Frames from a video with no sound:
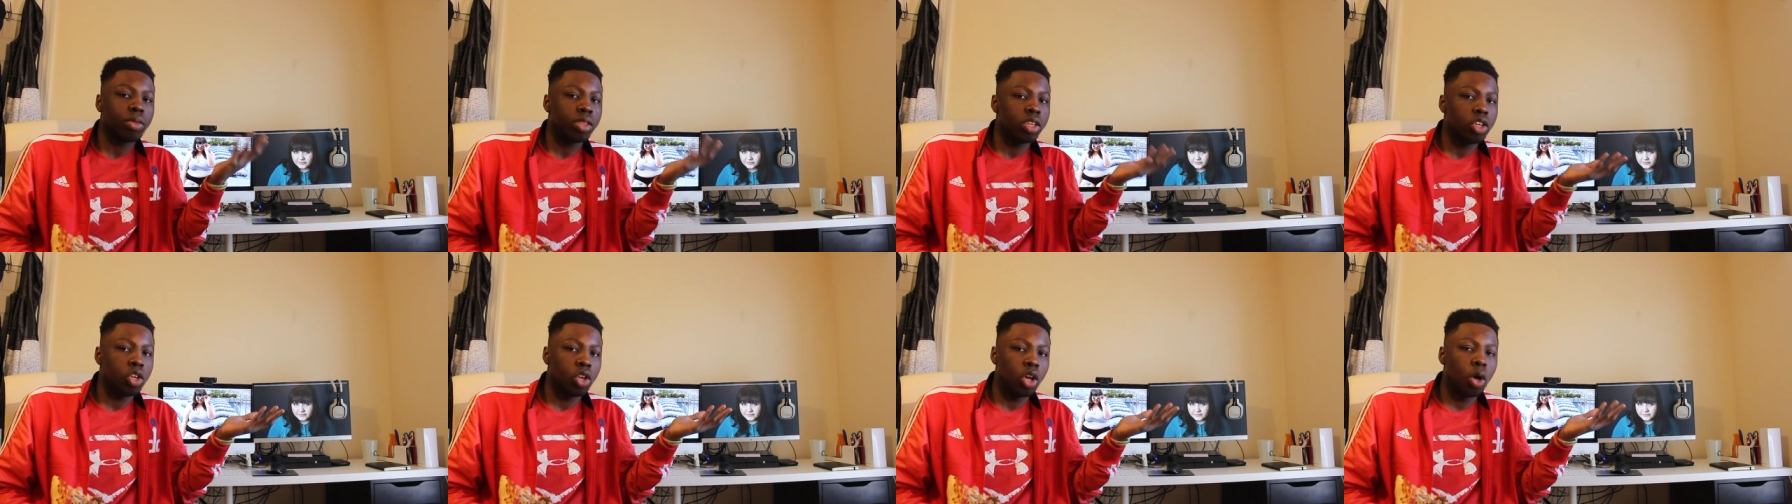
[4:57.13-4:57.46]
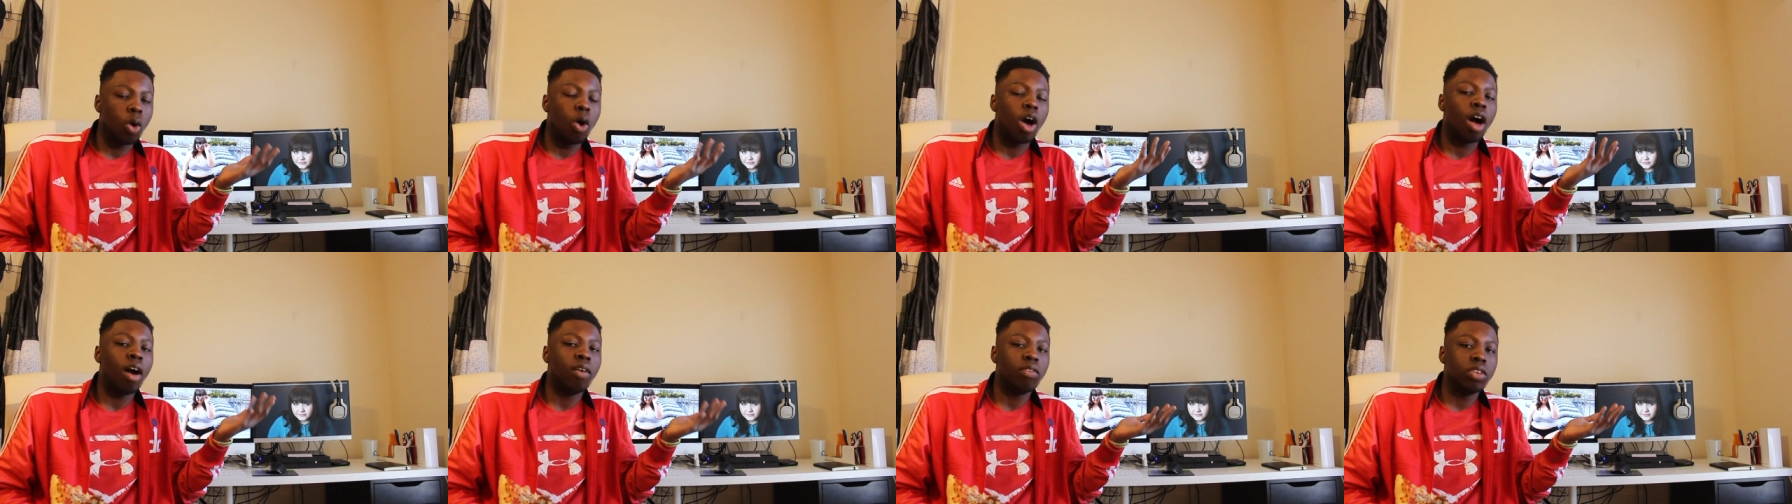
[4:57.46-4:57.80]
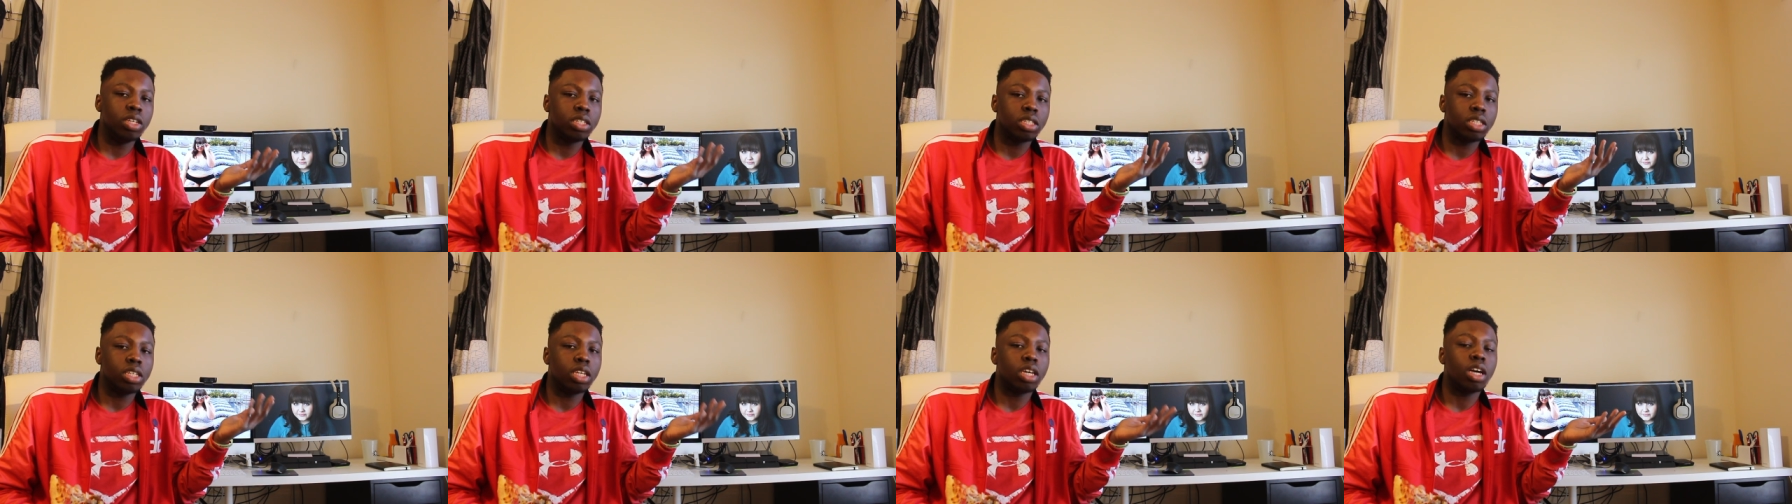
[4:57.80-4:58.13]
you know,
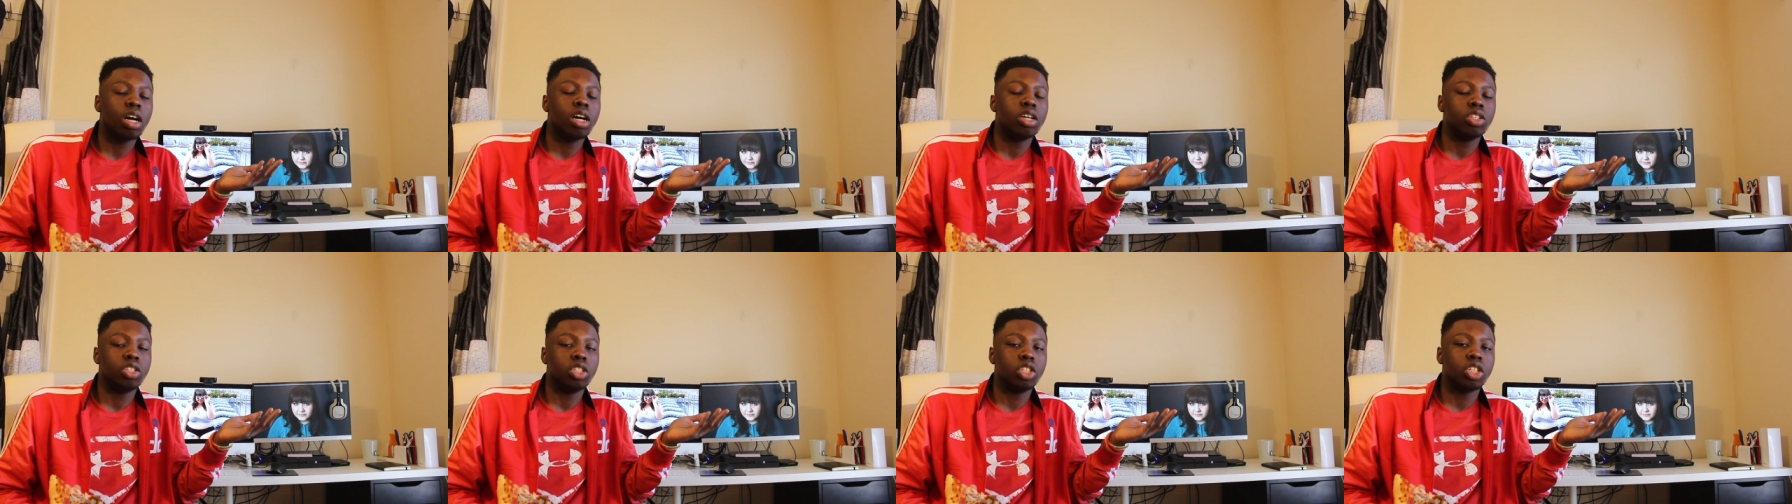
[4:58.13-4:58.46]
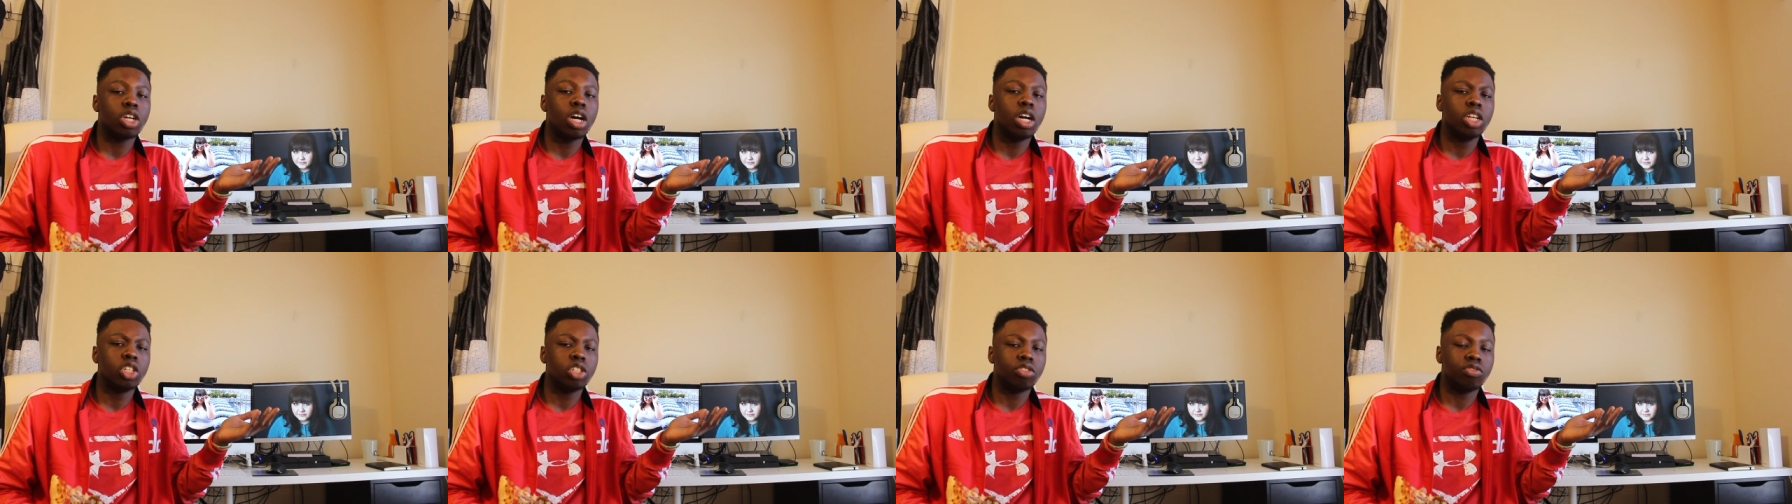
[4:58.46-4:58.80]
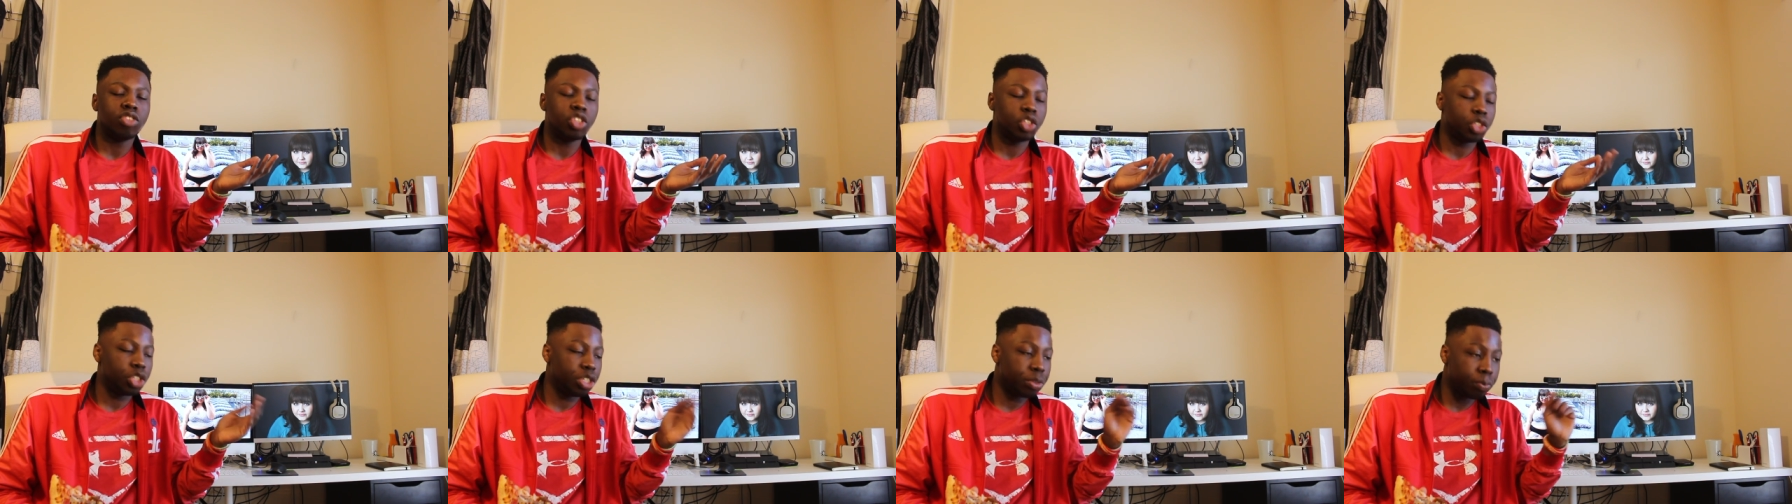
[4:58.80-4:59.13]
obviously caused this
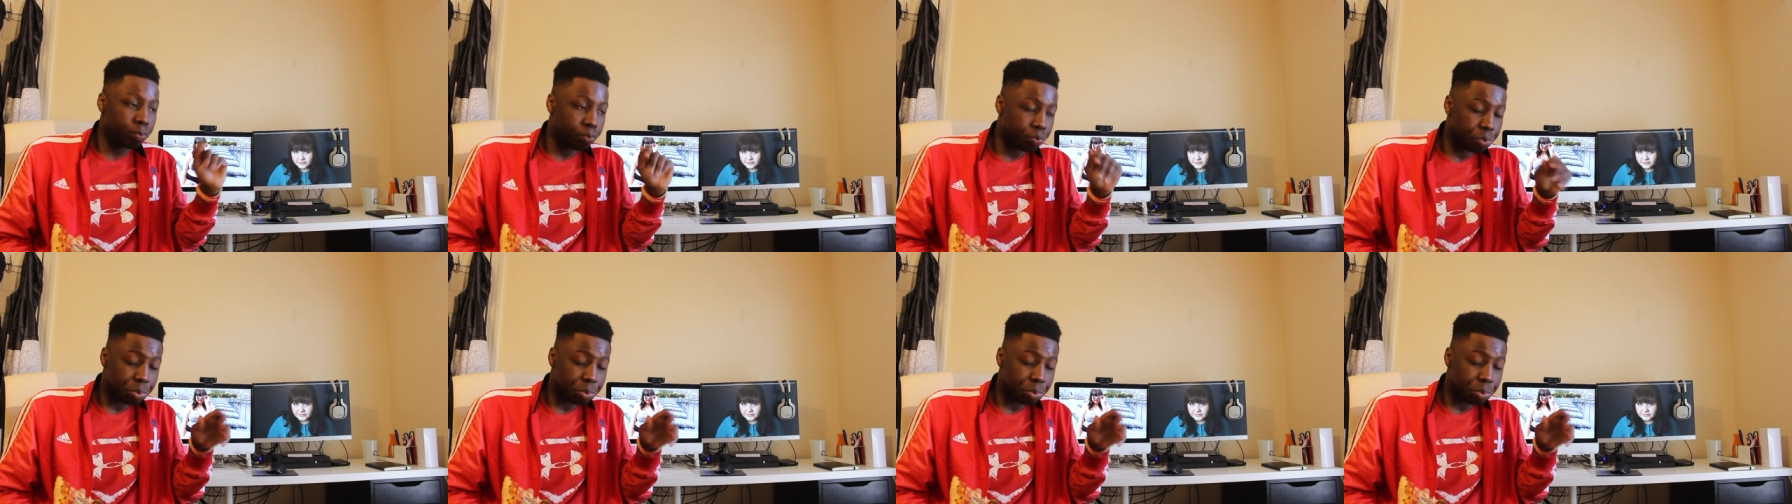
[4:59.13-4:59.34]
controversy.